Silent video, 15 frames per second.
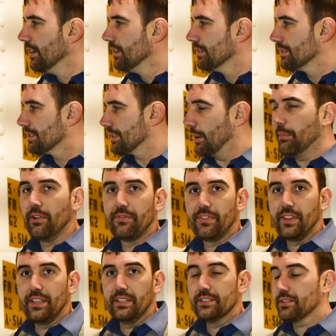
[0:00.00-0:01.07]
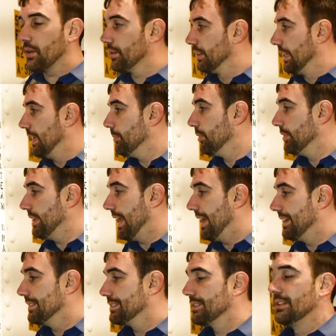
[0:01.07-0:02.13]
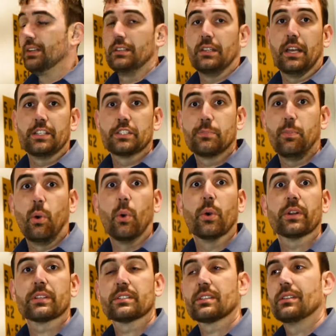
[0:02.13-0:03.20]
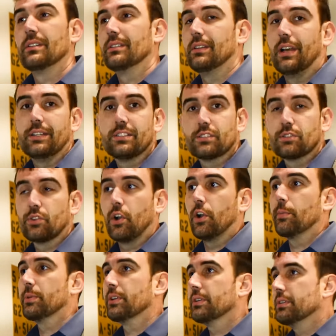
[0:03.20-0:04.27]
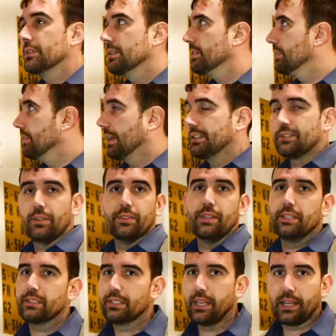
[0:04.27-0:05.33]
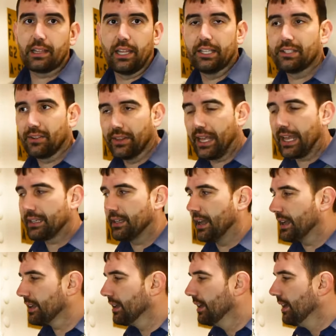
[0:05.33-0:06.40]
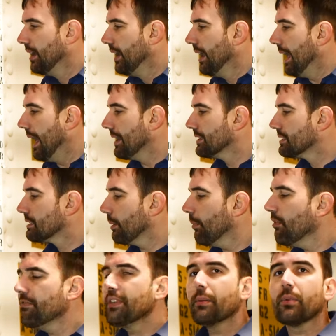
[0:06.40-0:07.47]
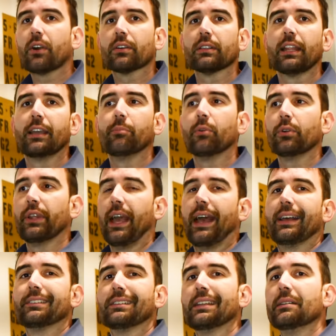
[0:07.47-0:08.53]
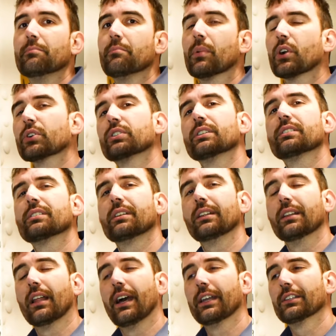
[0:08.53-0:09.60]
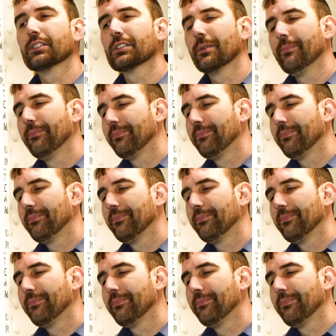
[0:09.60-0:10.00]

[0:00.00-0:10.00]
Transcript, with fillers: some of these are labeled as lights ports, lights starboard, lights on this deck, lights on that deck and some of them are labeled as emergency lights.